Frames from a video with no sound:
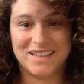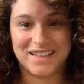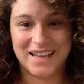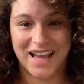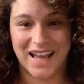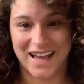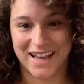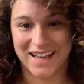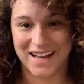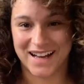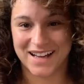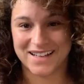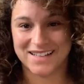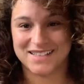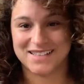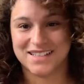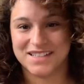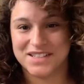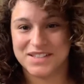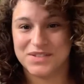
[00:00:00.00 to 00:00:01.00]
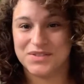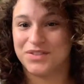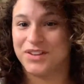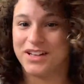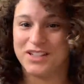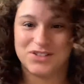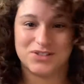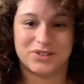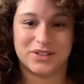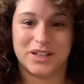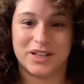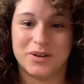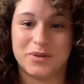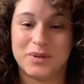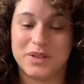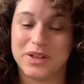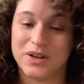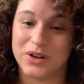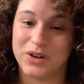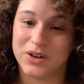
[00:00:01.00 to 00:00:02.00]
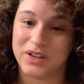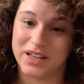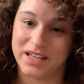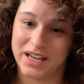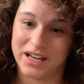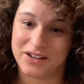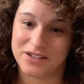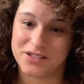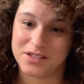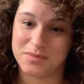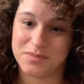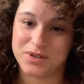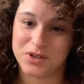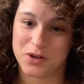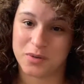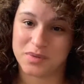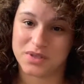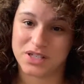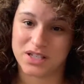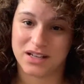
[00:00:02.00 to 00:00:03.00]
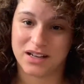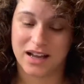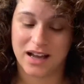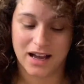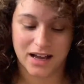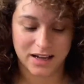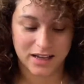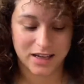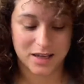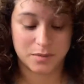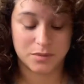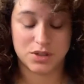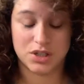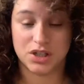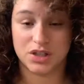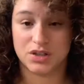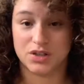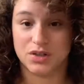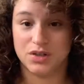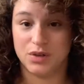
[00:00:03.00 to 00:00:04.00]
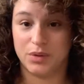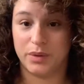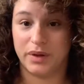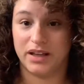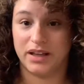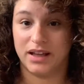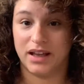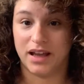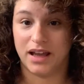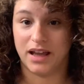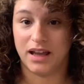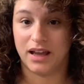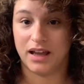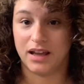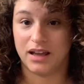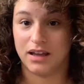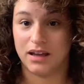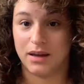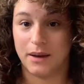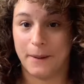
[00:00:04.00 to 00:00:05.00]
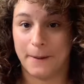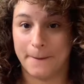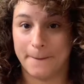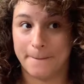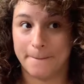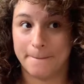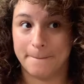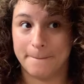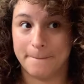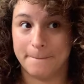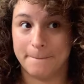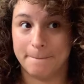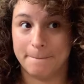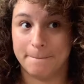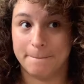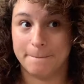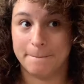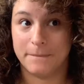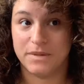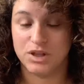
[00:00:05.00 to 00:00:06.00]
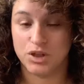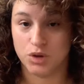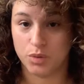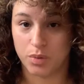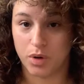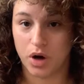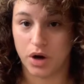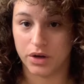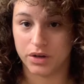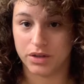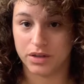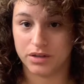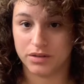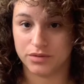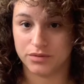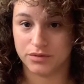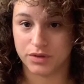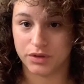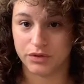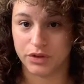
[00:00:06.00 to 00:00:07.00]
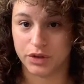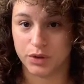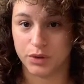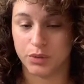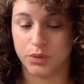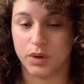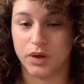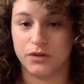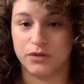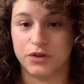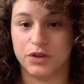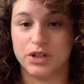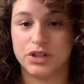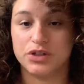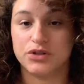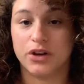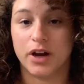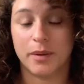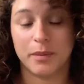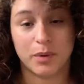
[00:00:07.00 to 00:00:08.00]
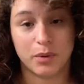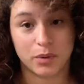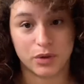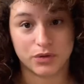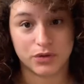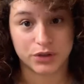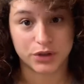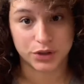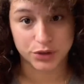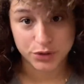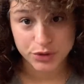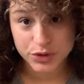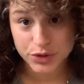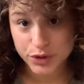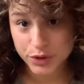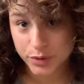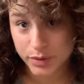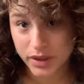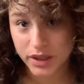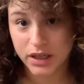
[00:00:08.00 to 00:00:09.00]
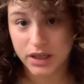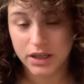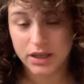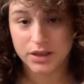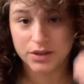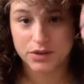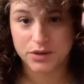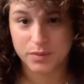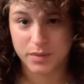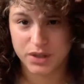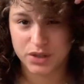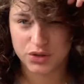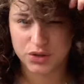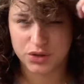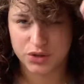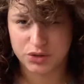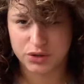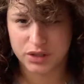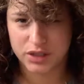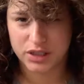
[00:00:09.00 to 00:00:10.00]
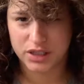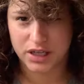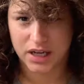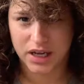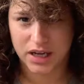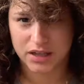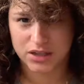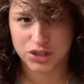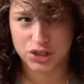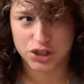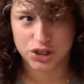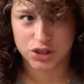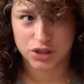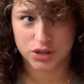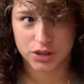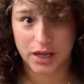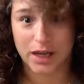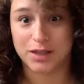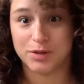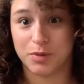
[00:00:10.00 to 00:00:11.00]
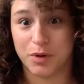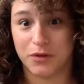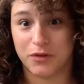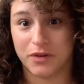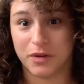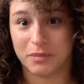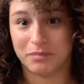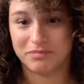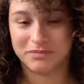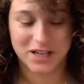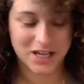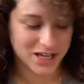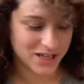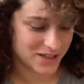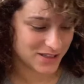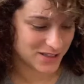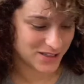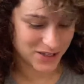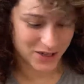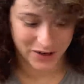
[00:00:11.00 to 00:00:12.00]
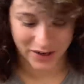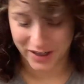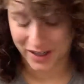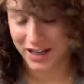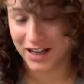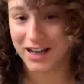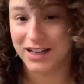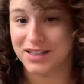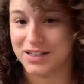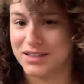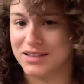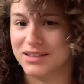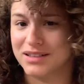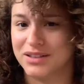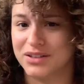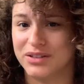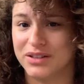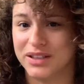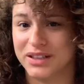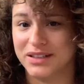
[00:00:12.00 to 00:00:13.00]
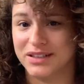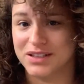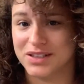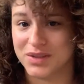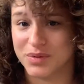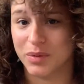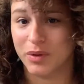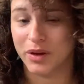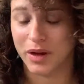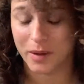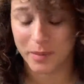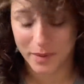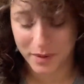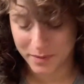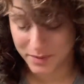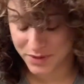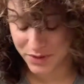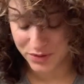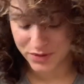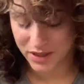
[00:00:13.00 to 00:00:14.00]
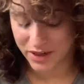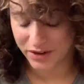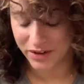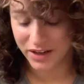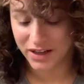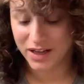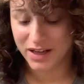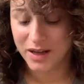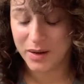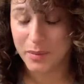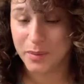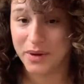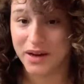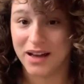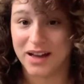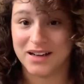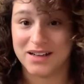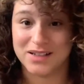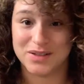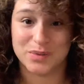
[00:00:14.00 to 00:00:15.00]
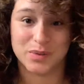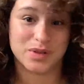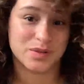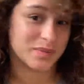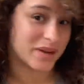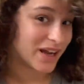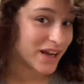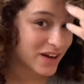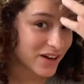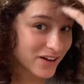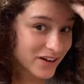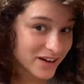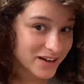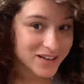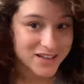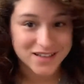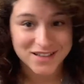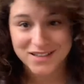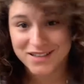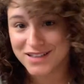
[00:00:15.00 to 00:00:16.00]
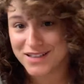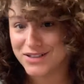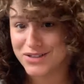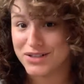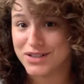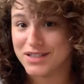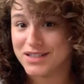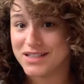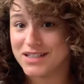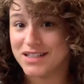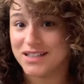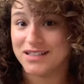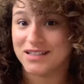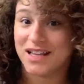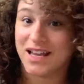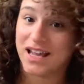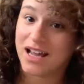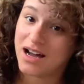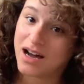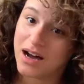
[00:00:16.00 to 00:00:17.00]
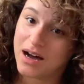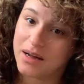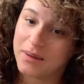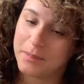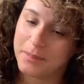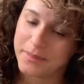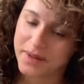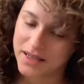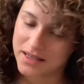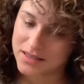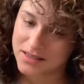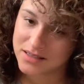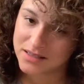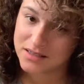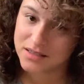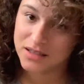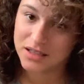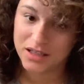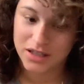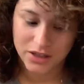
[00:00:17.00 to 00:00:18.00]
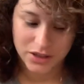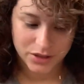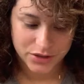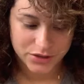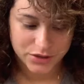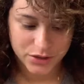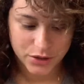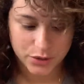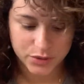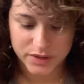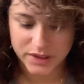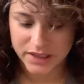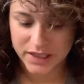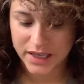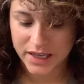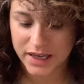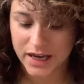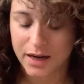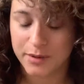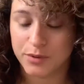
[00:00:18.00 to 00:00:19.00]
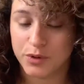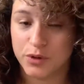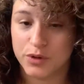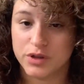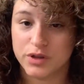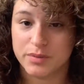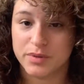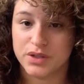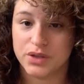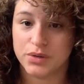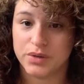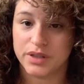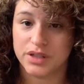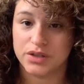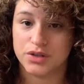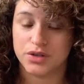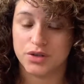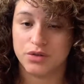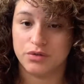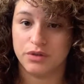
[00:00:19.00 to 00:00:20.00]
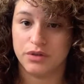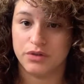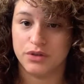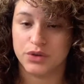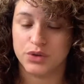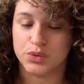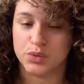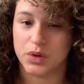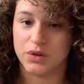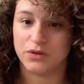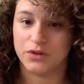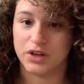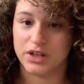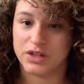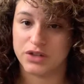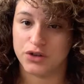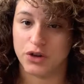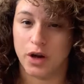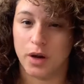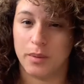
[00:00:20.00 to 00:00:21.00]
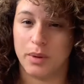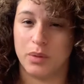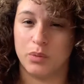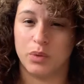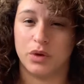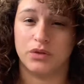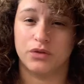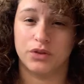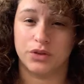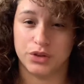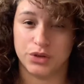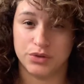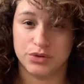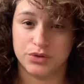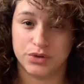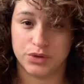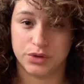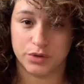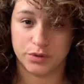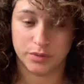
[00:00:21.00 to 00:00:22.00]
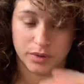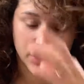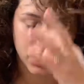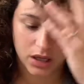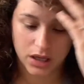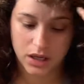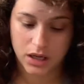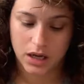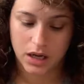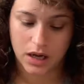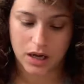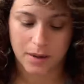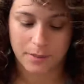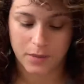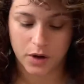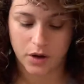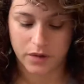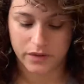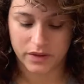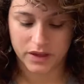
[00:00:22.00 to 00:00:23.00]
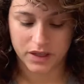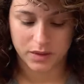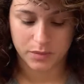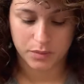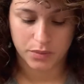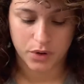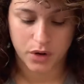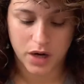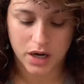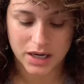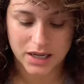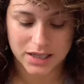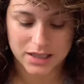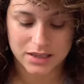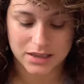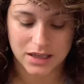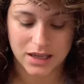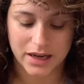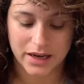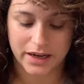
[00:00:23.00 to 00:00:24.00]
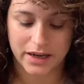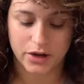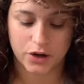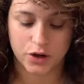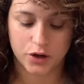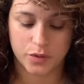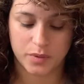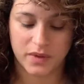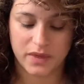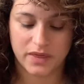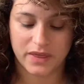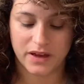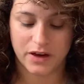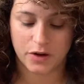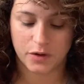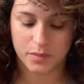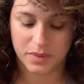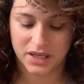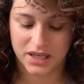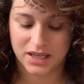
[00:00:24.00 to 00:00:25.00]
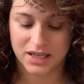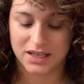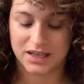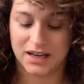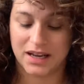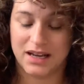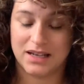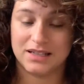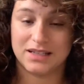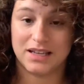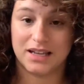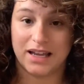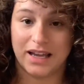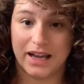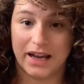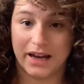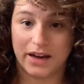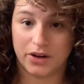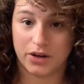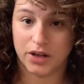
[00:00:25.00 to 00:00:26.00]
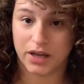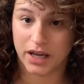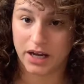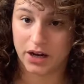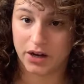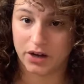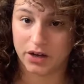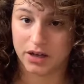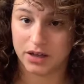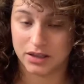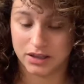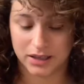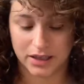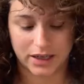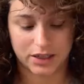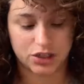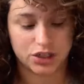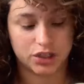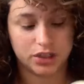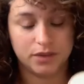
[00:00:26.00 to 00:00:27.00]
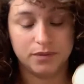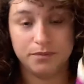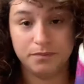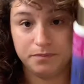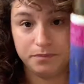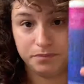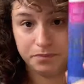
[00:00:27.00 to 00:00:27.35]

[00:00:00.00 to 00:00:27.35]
Hey guys, it's Rachel here with the Curly Hair subscription. I am just doing a two-part review, one for Instagram and one for YouTube, so make sure you catch both of them. Sorry, I literally just woke up. I'm so tired, but I need to wash my hair because, as you can see, it's a hot mess. So today I'm going to be doing two reviews, one for Instagram and one for YouTube, on the product line Urban Therapy Innate Hair Care Collection.